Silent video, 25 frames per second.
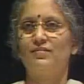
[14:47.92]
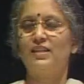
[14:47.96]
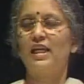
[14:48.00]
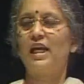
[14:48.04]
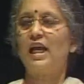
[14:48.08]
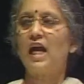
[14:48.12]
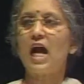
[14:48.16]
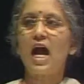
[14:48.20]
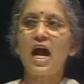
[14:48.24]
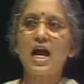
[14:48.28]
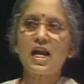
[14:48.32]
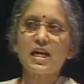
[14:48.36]

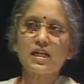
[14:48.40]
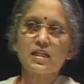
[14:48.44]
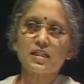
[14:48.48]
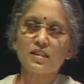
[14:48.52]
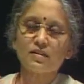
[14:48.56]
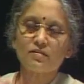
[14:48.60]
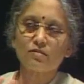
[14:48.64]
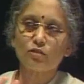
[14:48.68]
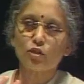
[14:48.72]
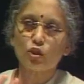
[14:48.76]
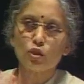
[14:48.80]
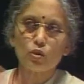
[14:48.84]
They
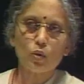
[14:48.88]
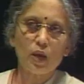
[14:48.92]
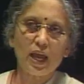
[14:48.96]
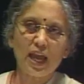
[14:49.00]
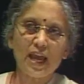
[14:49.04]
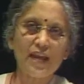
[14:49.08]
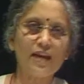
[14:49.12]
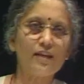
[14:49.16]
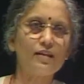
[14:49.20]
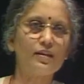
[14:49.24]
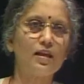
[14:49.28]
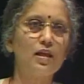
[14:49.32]
can't do
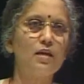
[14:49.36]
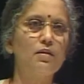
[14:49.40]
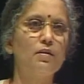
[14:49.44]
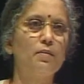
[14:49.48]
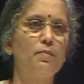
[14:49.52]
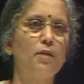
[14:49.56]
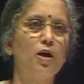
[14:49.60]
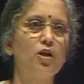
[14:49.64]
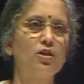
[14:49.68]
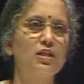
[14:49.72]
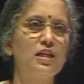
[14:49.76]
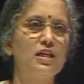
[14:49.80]
anything
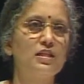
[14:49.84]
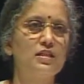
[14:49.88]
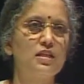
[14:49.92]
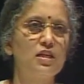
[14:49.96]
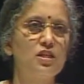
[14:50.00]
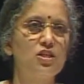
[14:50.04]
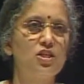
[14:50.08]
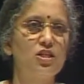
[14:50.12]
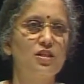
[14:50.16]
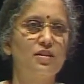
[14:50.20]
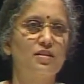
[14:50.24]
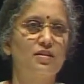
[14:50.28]
about their
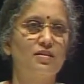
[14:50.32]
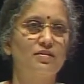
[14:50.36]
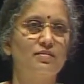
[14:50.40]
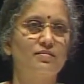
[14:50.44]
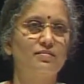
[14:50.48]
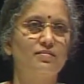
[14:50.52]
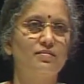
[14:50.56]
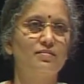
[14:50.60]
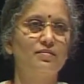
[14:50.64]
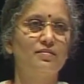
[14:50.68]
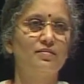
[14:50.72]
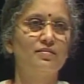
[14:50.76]
sanchita.
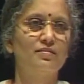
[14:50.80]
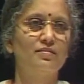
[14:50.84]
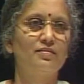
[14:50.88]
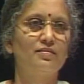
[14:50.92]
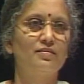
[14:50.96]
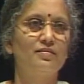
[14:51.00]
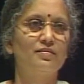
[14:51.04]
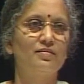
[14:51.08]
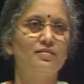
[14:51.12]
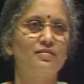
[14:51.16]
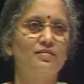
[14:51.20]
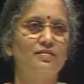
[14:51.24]

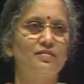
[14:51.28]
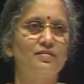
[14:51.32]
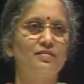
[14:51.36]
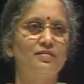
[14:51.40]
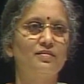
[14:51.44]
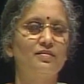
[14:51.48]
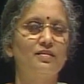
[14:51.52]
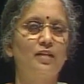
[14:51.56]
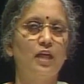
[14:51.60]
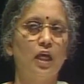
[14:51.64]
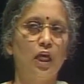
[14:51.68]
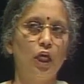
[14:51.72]

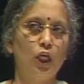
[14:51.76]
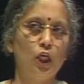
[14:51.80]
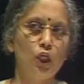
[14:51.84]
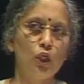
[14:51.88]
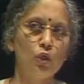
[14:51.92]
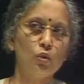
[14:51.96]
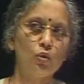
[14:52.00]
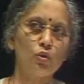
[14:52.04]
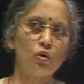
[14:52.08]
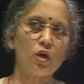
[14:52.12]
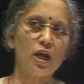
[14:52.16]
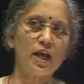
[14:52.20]

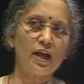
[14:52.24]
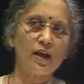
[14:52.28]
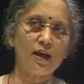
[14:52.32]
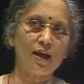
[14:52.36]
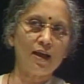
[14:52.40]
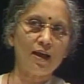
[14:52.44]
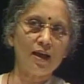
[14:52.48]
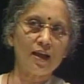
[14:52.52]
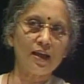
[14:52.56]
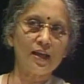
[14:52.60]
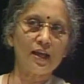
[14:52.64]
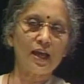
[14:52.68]
You and
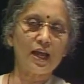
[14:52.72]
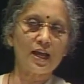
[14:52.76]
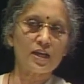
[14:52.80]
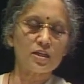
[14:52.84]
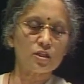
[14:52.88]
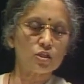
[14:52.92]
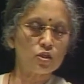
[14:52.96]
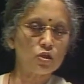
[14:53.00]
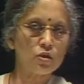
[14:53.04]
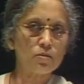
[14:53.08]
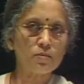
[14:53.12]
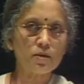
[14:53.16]
I
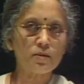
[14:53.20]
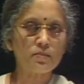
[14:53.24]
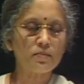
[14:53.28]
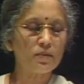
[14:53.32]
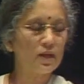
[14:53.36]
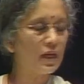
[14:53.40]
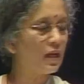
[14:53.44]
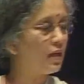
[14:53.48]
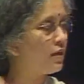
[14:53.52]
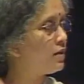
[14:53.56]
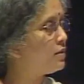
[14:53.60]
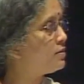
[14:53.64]
as human
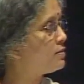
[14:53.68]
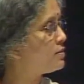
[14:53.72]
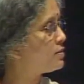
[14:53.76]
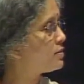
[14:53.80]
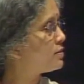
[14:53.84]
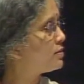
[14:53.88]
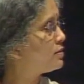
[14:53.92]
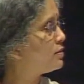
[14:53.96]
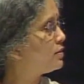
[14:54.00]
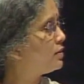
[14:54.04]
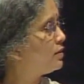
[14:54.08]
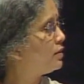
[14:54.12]

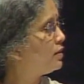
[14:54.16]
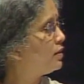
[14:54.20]
beings